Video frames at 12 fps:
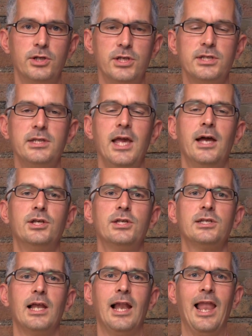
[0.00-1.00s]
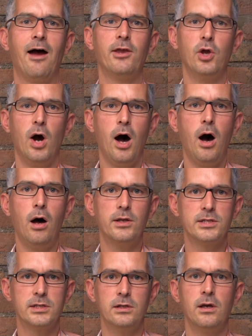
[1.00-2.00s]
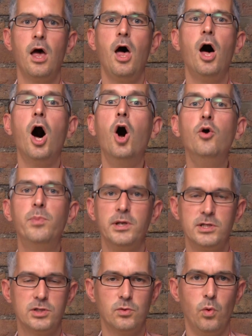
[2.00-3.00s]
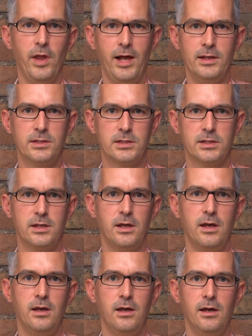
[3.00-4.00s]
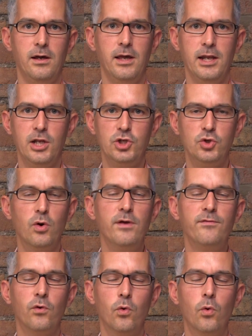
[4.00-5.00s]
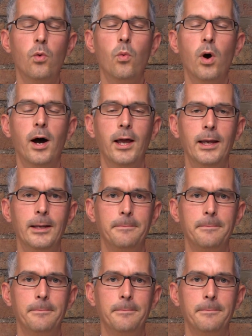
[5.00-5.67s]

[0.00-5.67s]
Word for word: And just, yeah, just allowing your heart to open to all that uh, in a joyful way.